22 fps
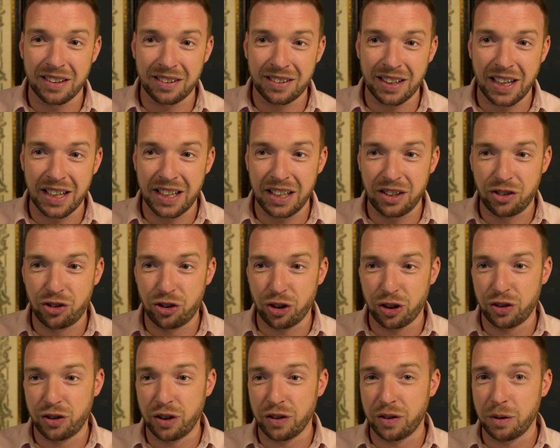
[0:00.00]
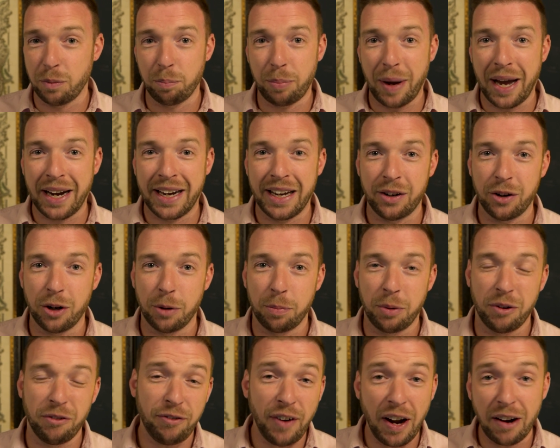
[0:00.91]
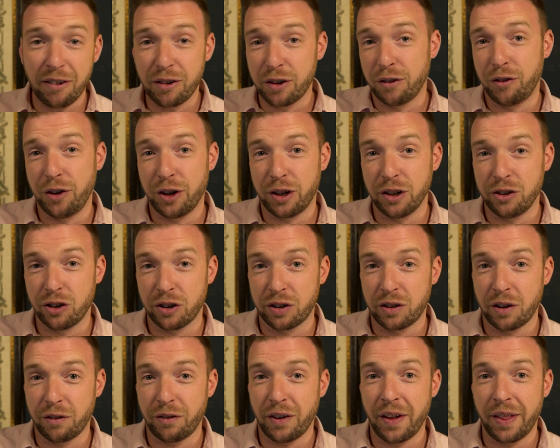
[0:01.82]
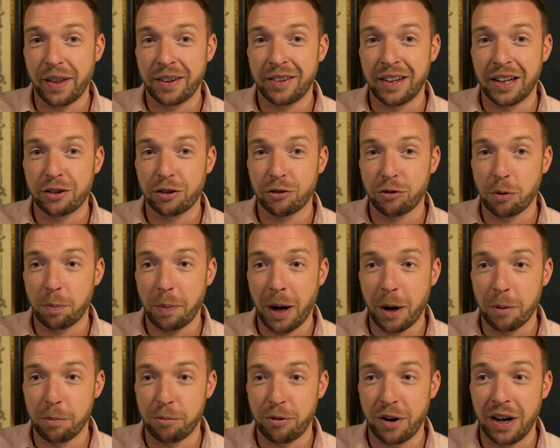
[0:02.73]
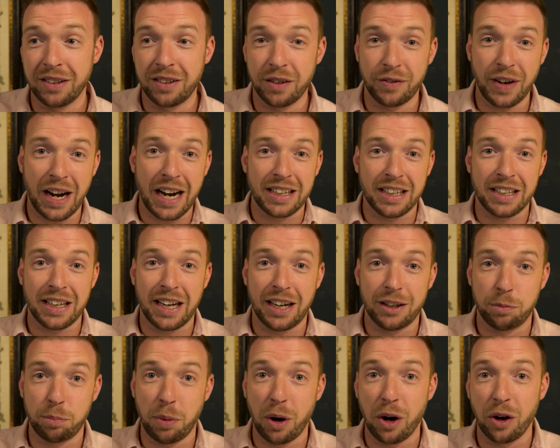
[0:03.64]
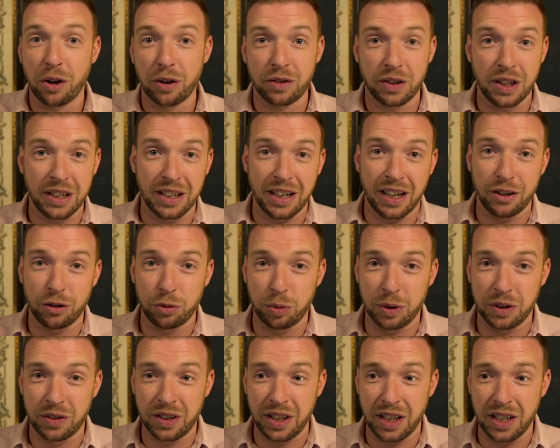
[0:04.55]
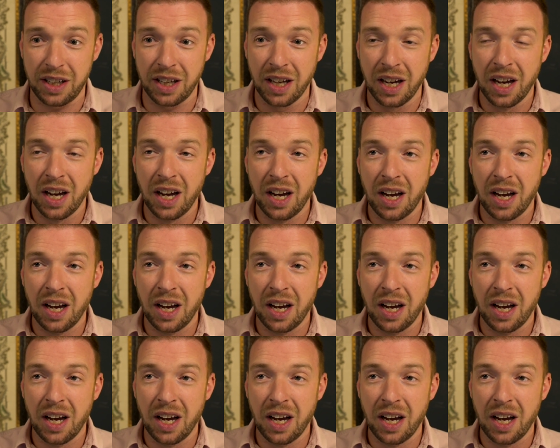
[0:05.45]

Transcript: It's like, it just doesn't back it up. And fair enough, you could justify the £600 price if it had a nice box and nice whiskey.